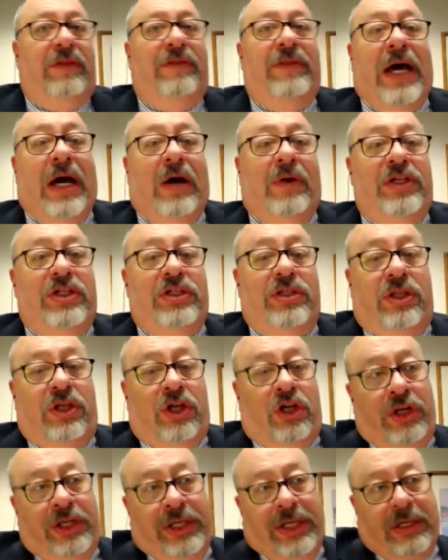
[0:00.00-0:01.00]
Now they're
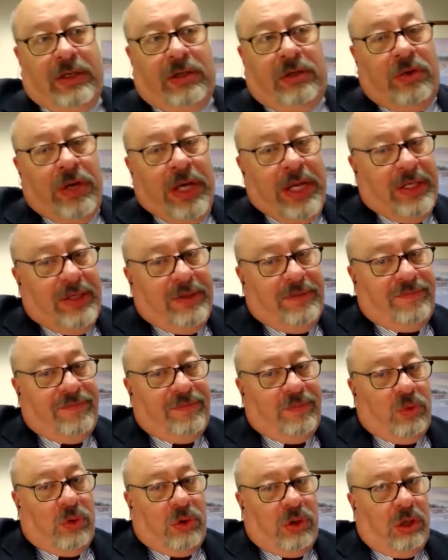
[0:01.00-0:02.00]
going to get credit
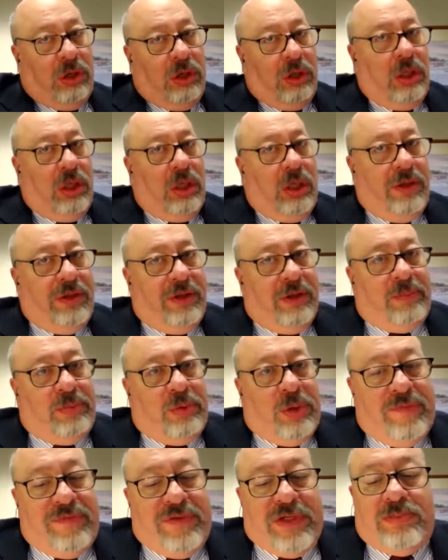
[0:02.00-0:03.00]
for the
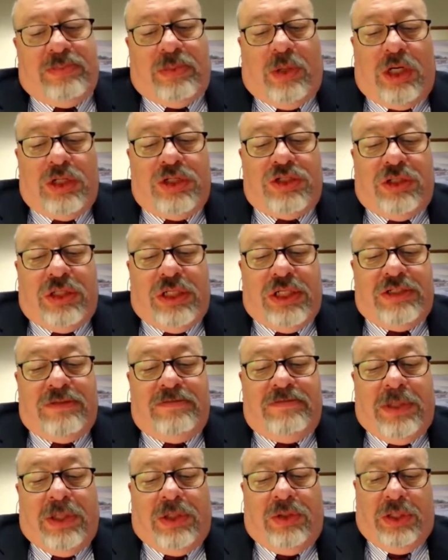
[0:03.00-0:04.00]
previous partial
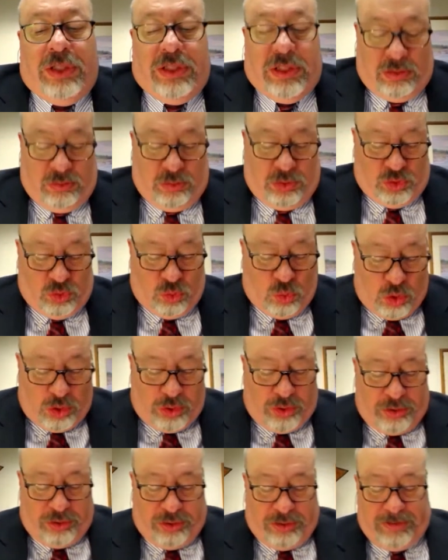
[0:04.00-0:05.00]
disability that was
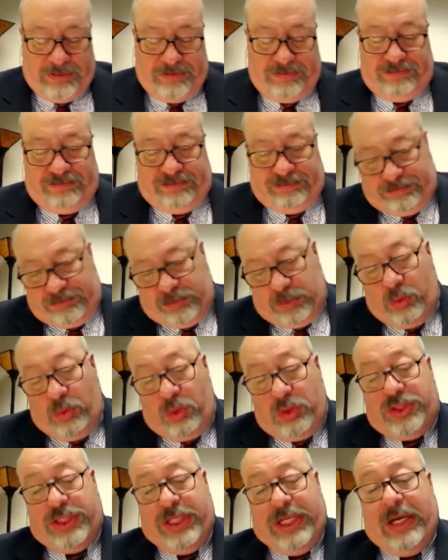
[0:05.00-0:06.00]
ordered. We'll
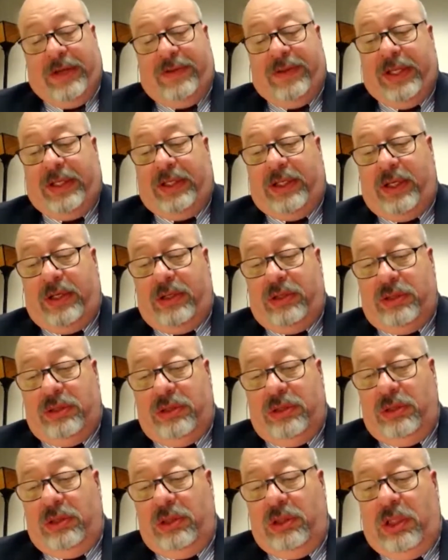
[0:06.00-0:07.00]
see how that goes.
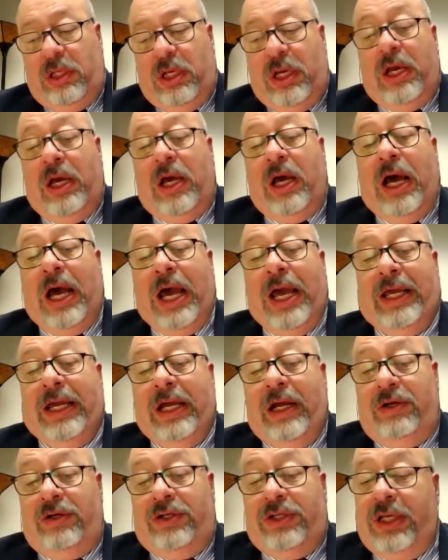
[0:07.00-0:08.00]
I
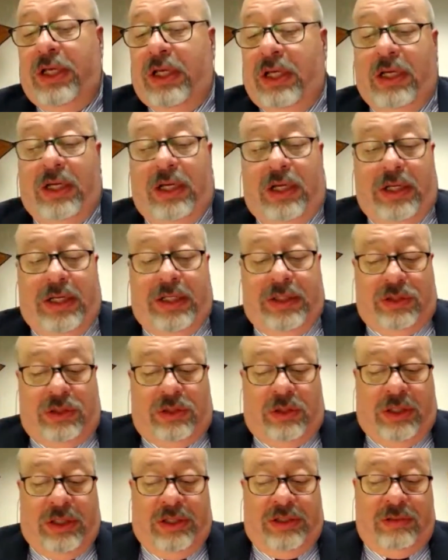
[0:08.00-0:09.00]
guarantee you it's
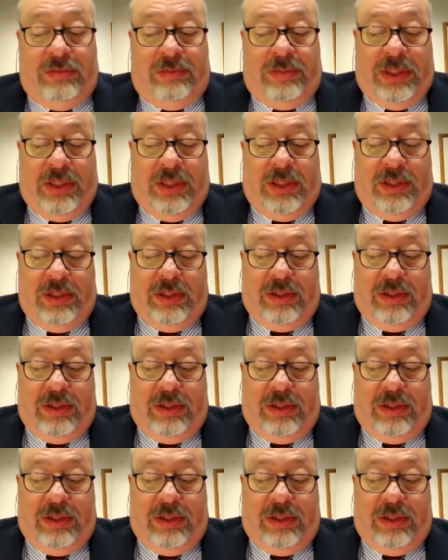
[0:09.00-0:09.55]
going to be